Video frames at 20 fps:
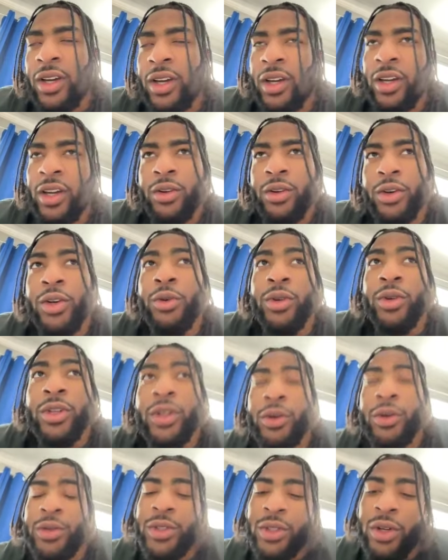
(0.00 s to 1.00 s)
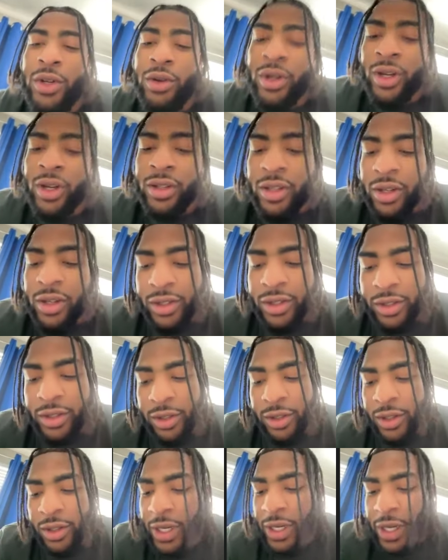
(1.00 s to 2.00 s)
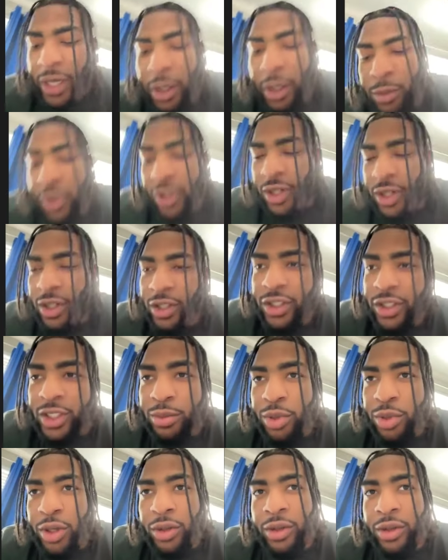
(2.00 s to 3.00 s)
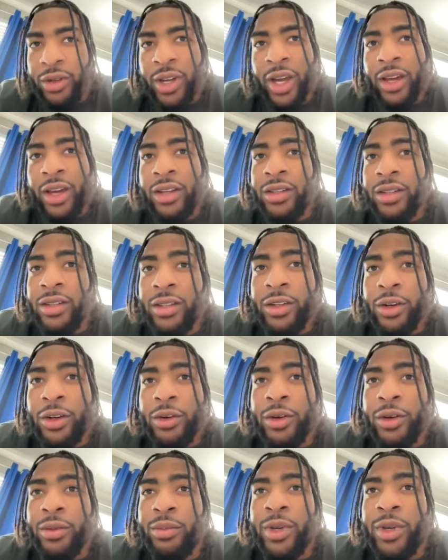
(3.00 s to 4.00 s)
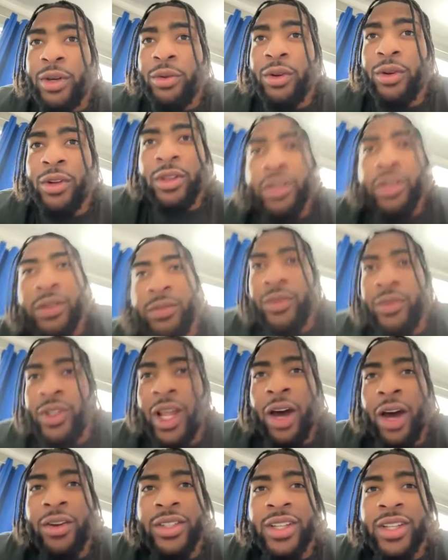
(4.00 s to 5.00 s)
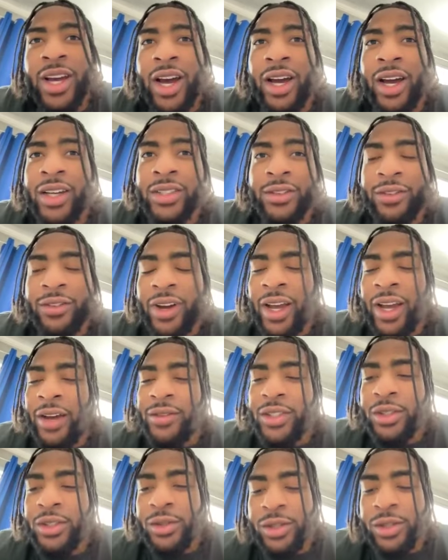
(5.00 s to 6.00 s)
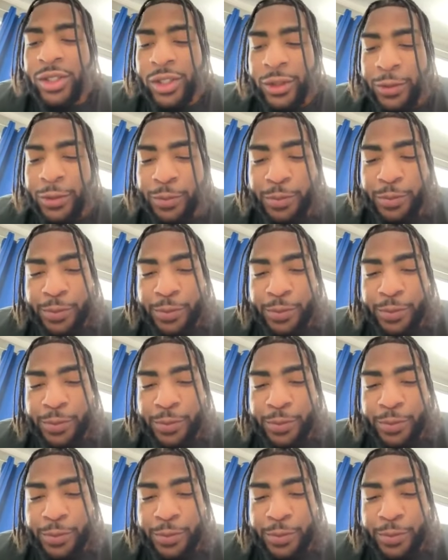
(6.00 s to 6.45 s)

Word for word: you know you really know what you're doing out there. So I'm looking to just build on that, you know, and be one of the loudest guys if I have to. So